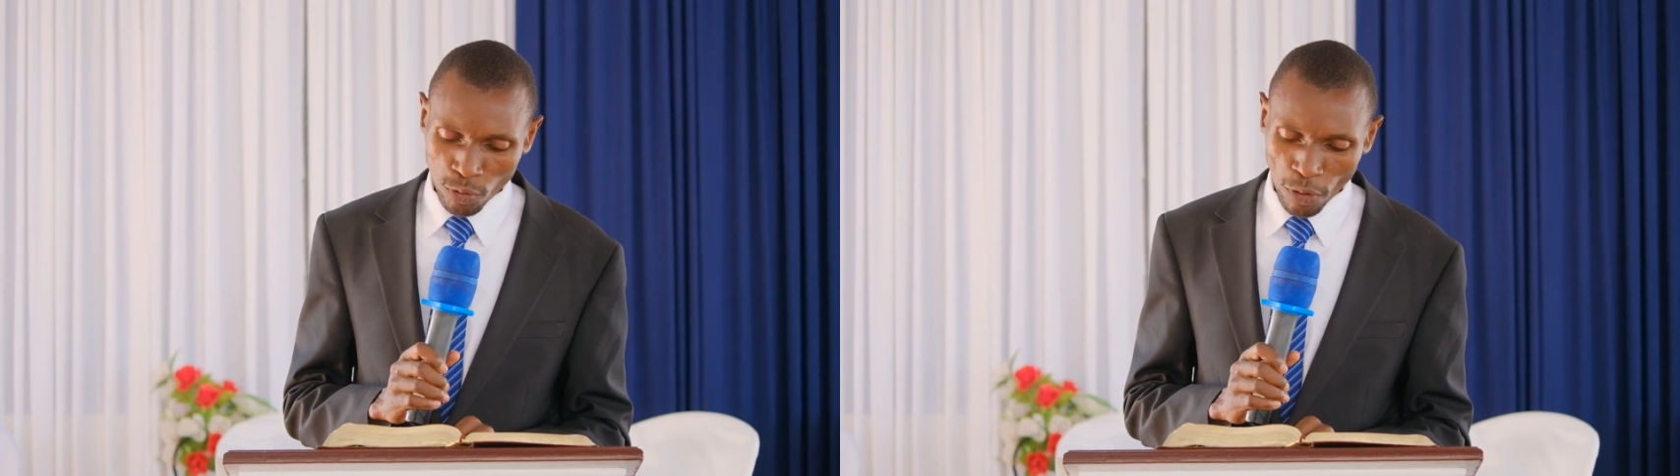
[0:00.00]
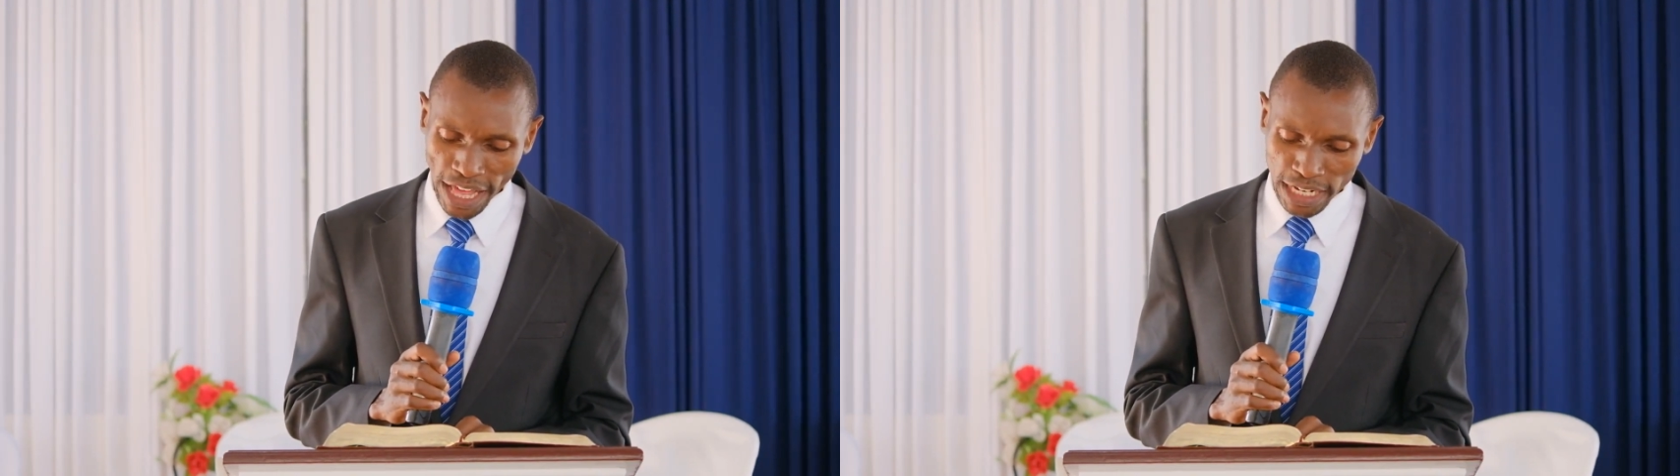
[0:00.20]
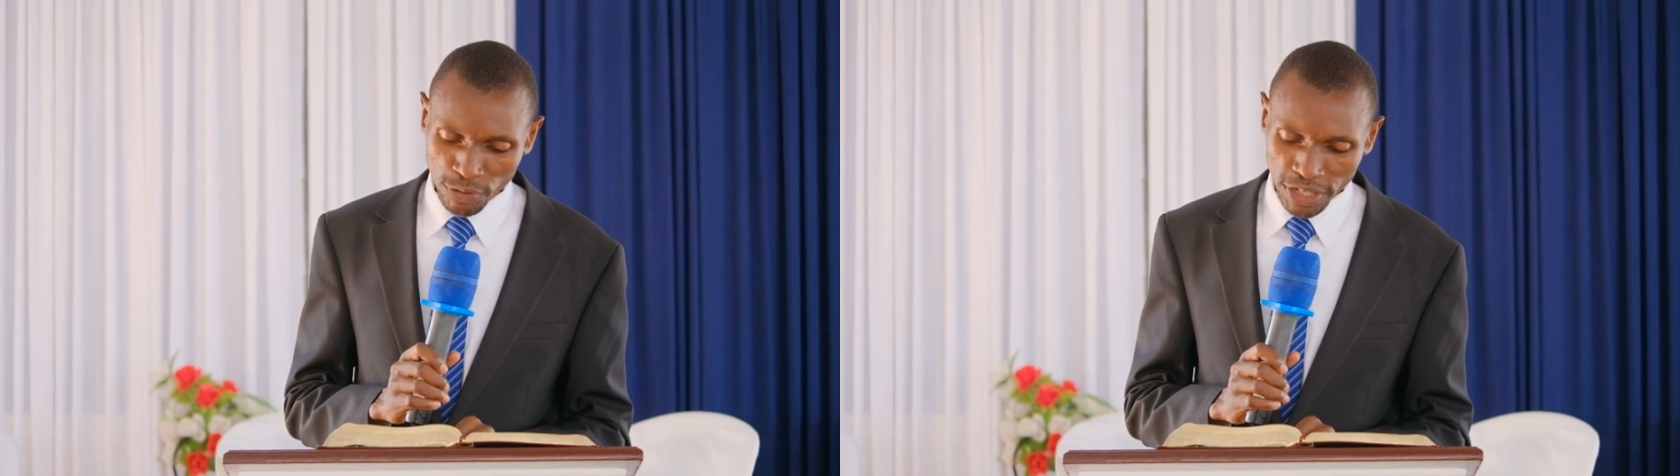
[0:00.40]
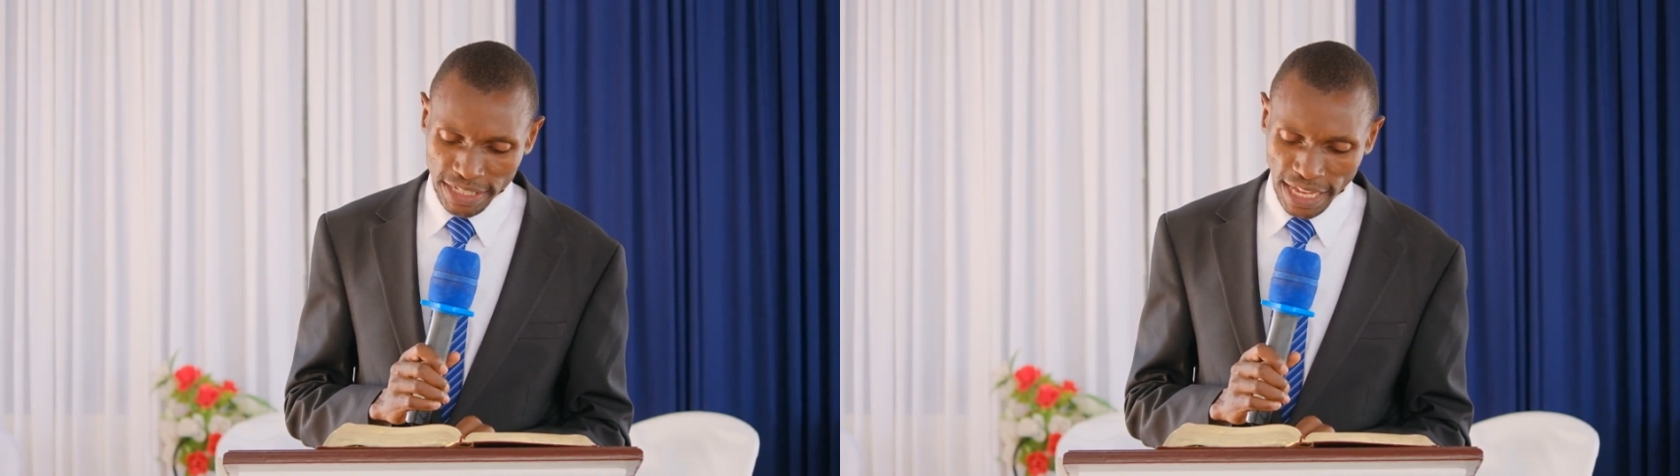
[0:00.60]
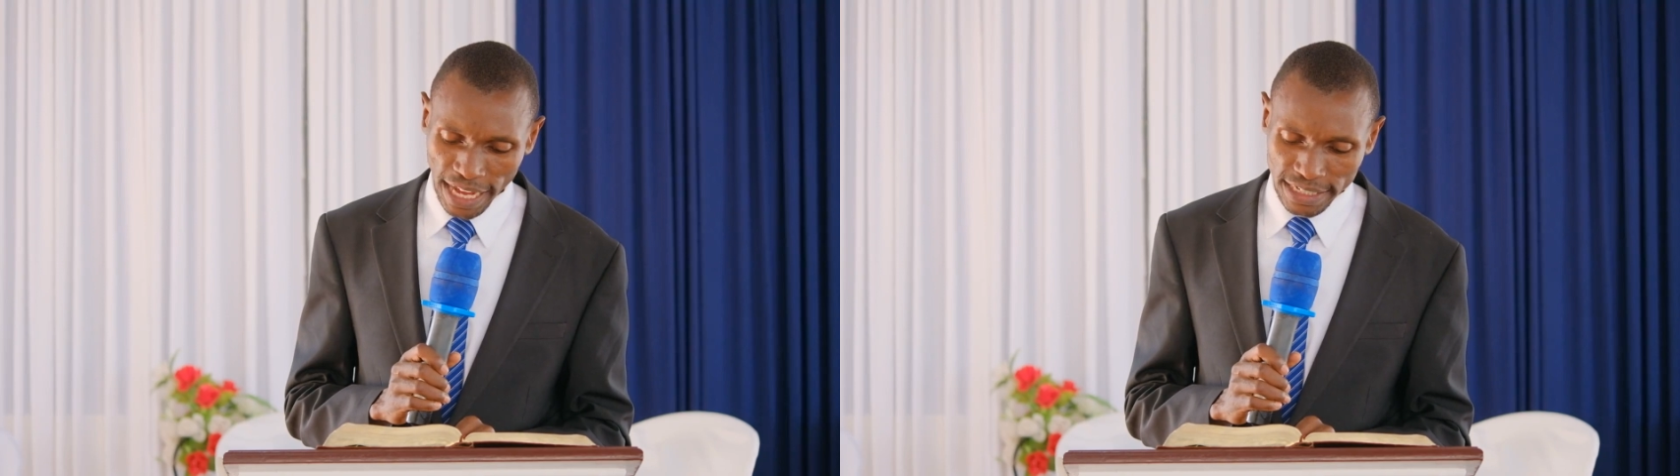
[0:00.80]

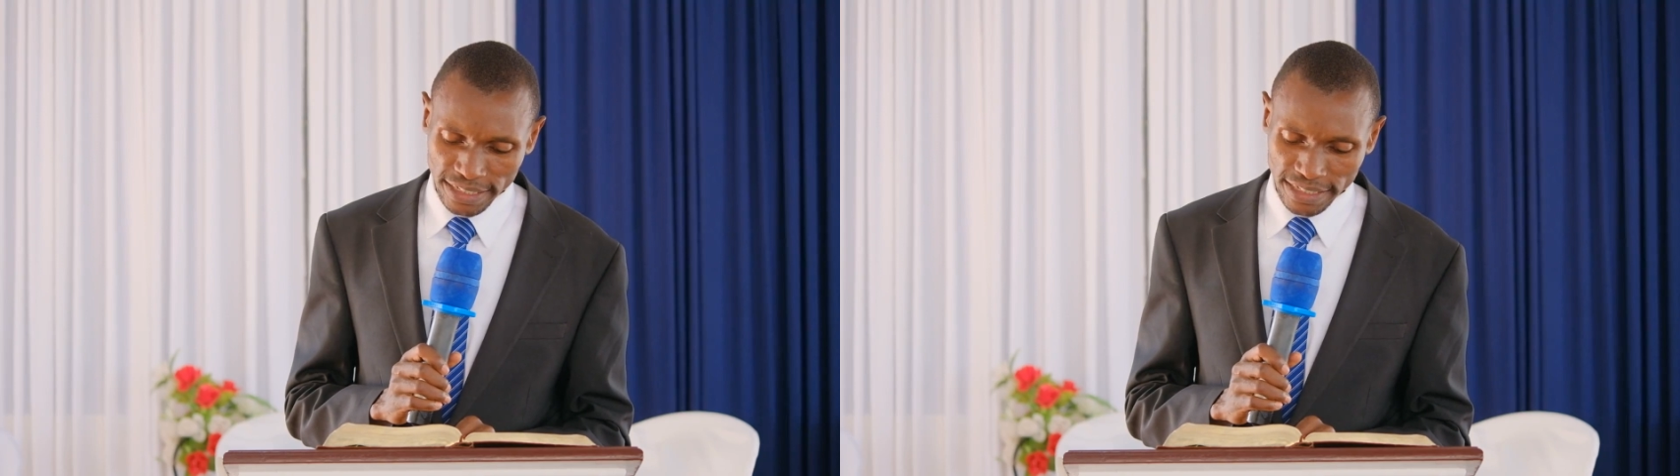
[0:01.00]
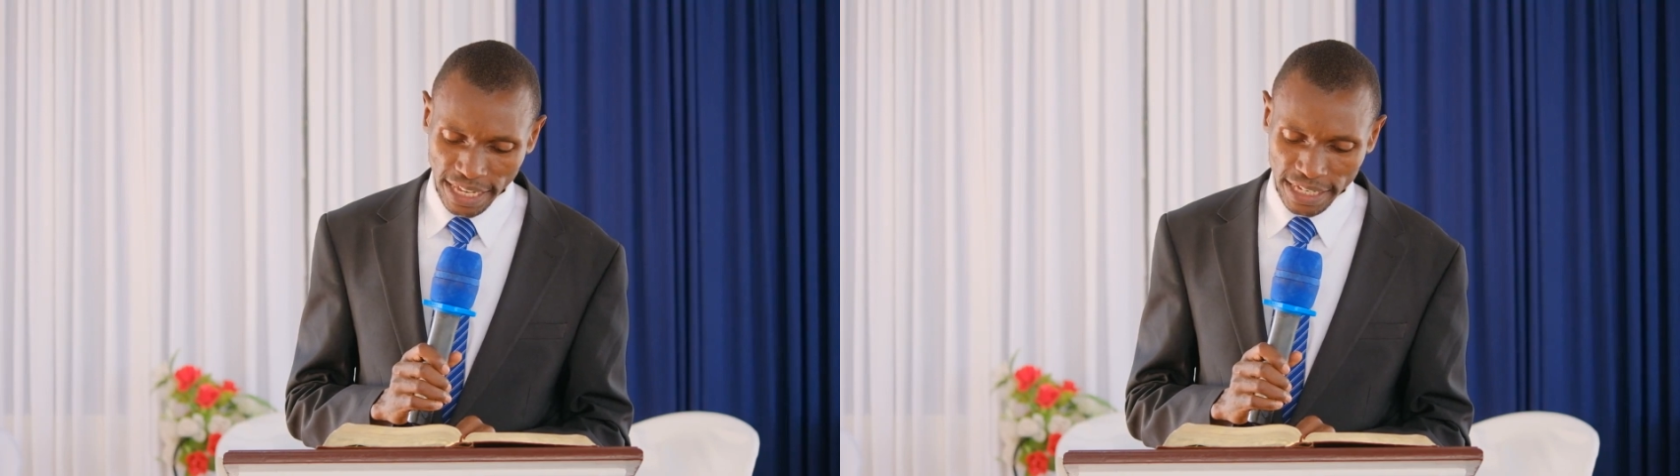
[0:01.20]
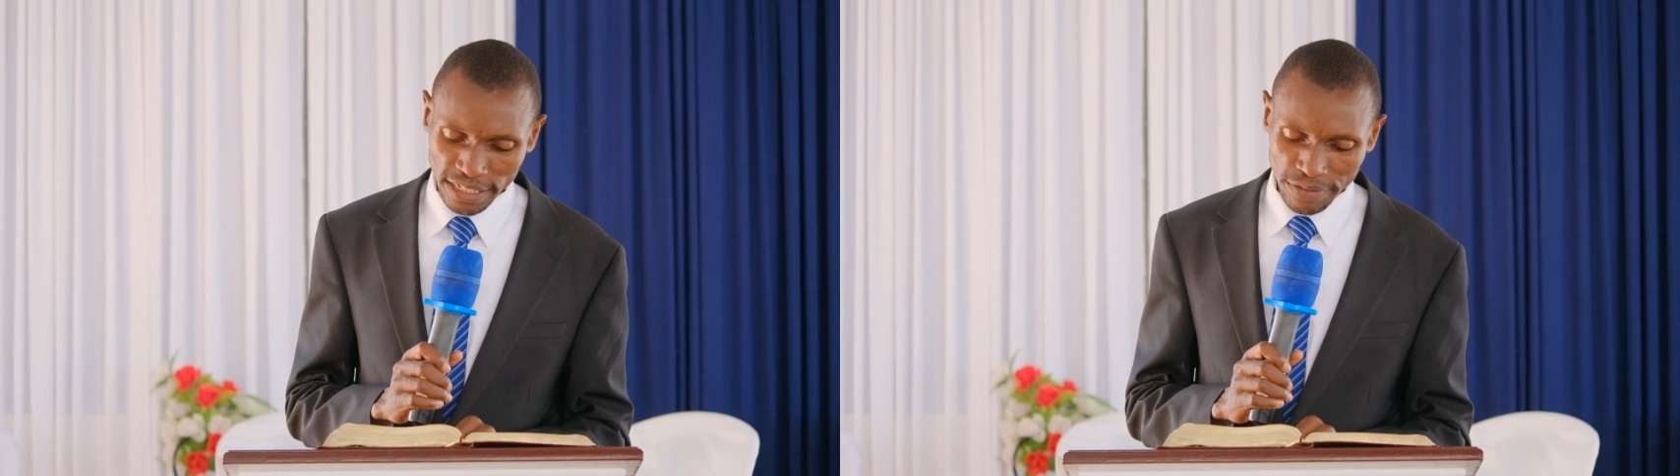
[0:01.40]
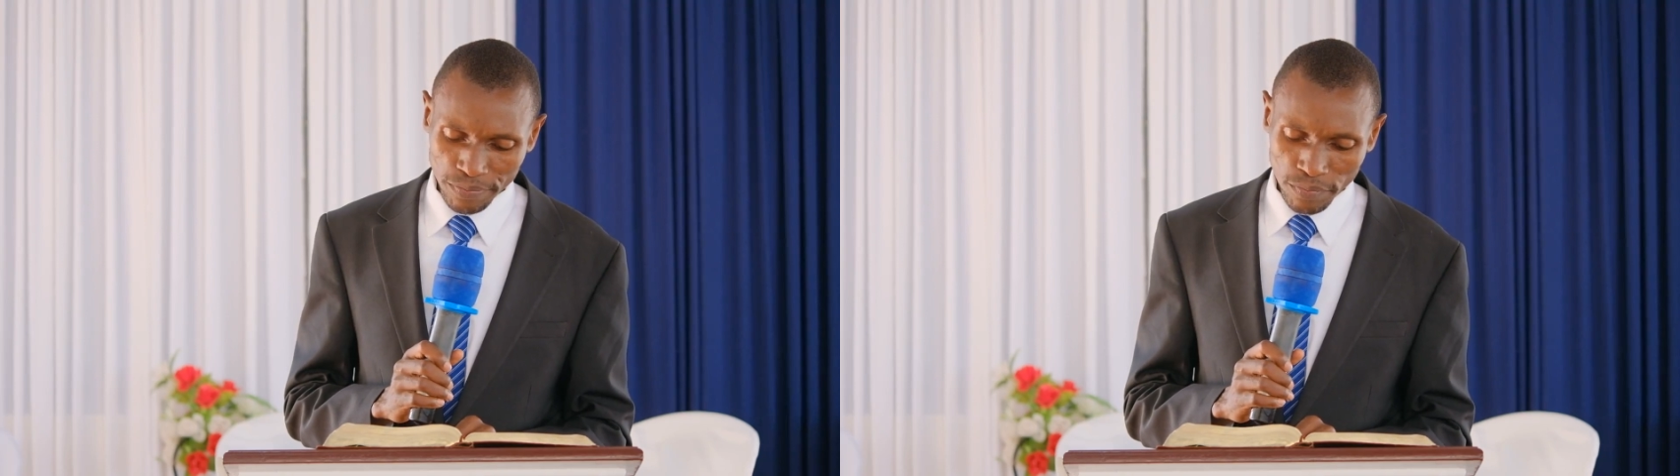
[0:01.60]
whirlwind and said,